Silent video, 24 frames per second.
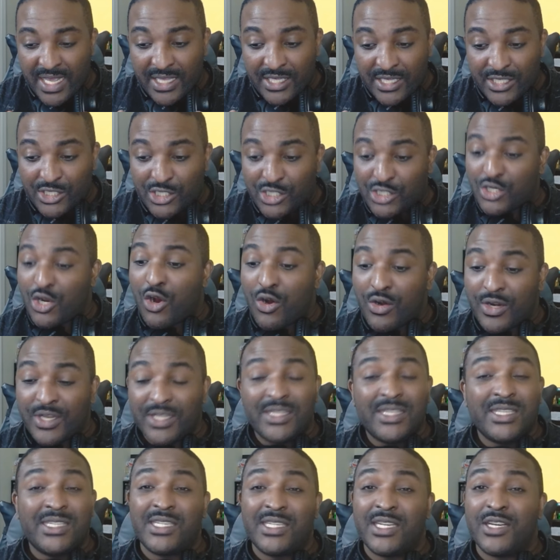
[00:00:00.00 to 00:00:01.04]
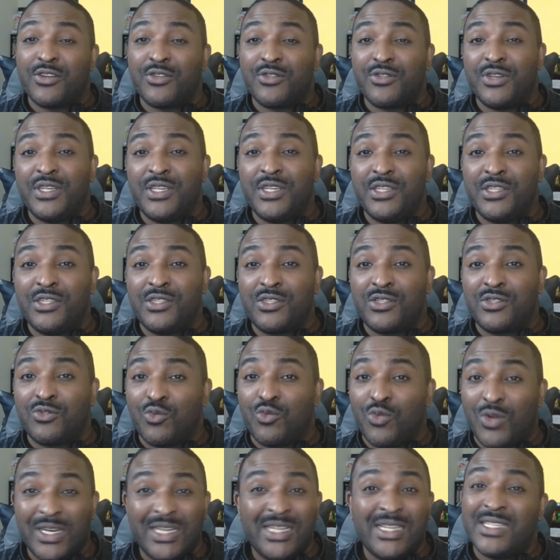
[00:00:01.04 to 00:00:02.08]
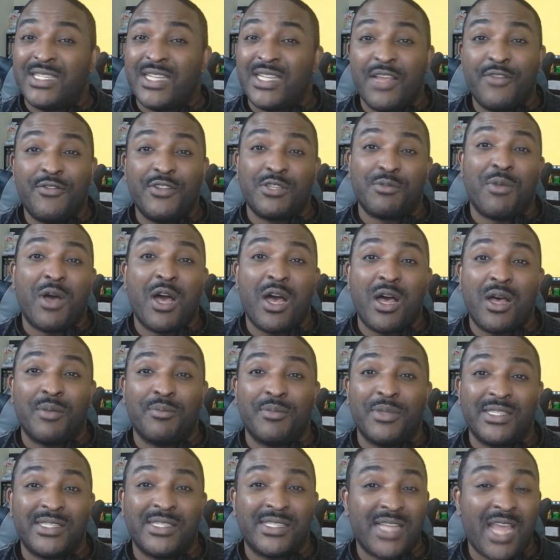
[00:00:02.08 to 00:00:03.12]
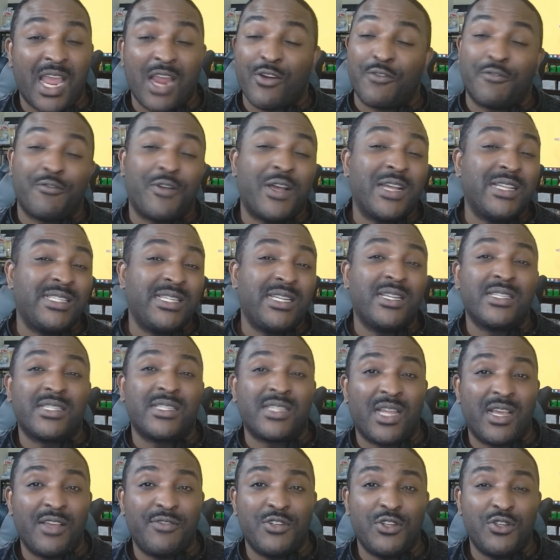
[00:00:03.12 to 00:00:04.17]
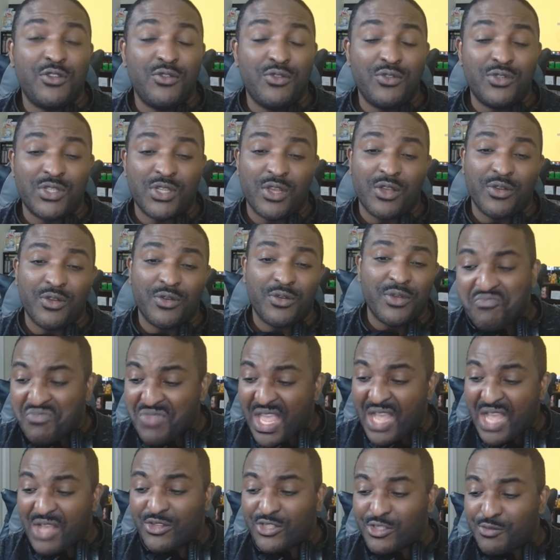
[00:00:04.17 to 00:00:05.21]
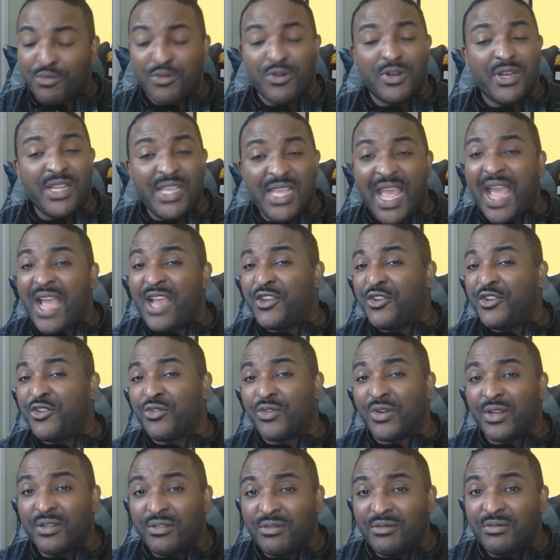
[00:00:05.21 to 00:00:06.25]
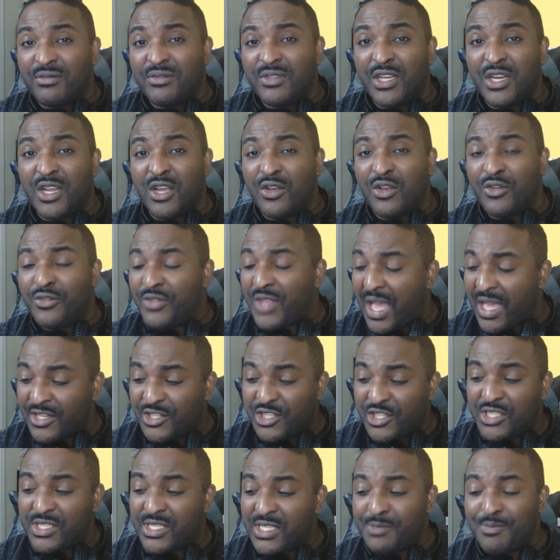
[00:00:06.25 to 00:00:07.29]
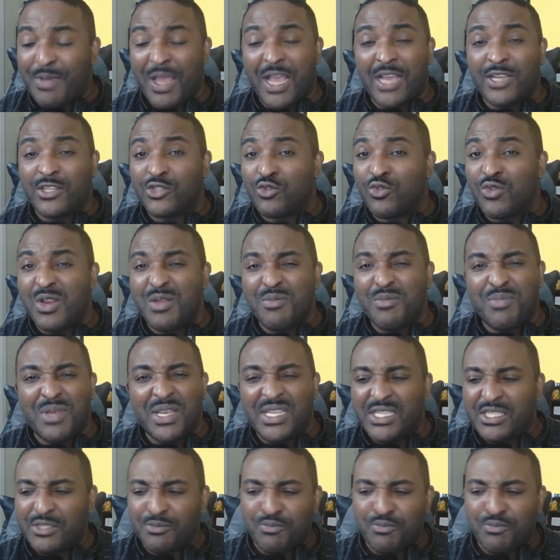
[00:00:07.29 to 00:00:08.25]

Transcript: started the series wanting to save his mom, sacrificing his life to do so. That was pretty accurate, you know, not just his backstory, but his